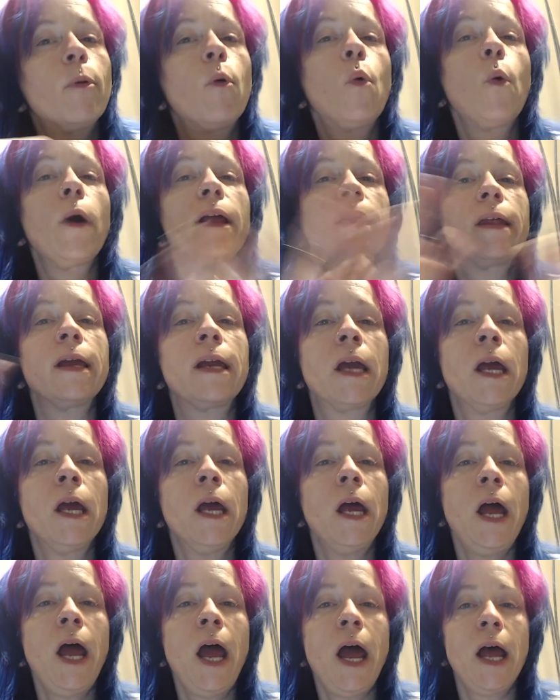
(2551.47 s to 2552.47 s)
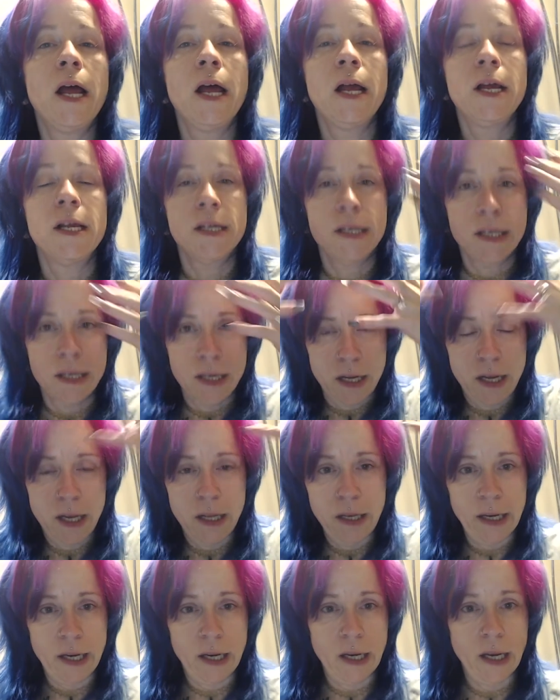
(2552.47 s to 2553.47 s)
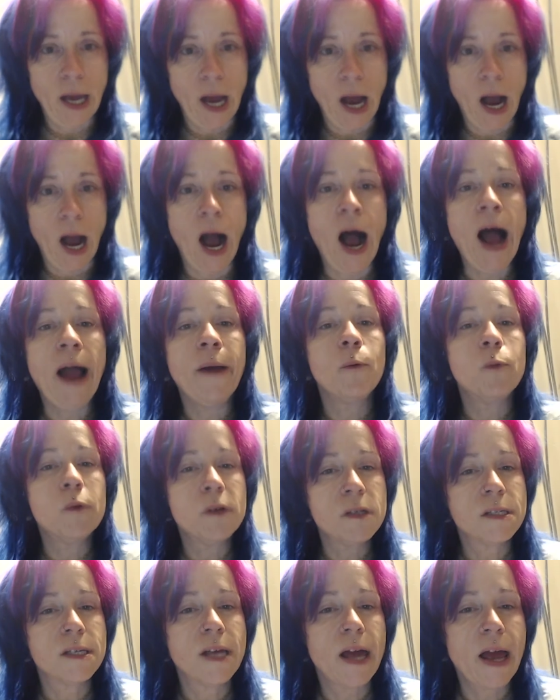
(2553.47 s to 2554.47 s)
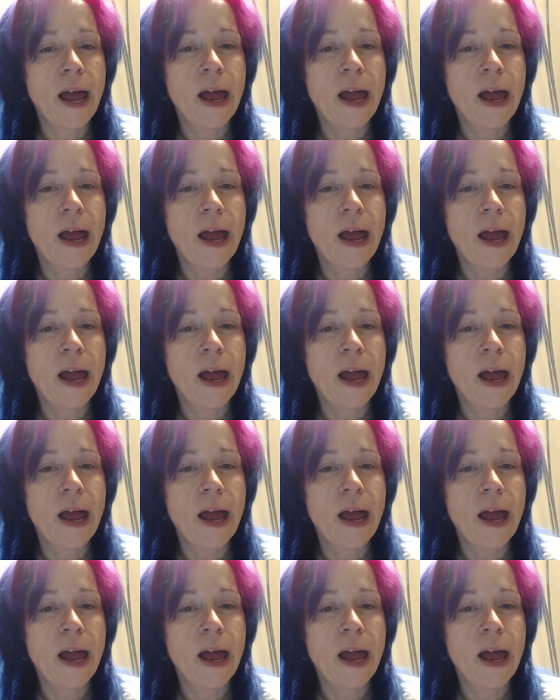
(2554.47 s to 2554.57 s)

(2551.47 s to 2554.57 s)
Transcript: point, like, like, I was,